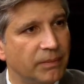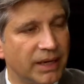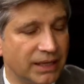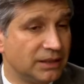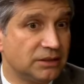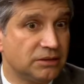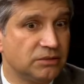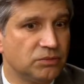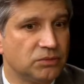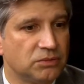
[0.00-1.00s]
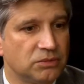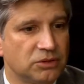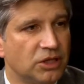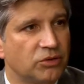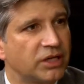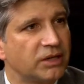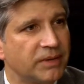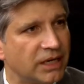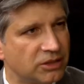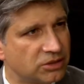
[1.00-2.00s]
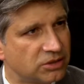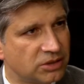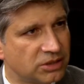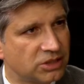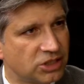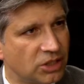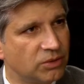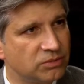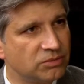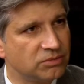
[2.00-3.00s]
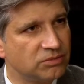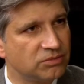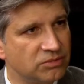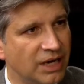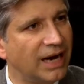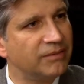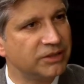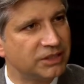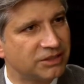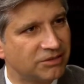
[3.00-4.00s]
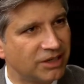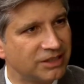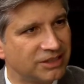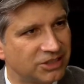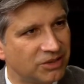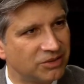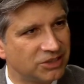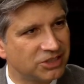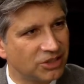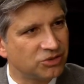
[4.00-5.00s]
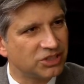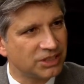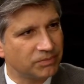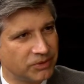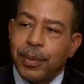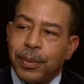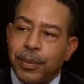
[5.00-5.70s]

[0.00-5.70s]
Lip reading: And you don't think about it because it's so obvious, right? It's so simple.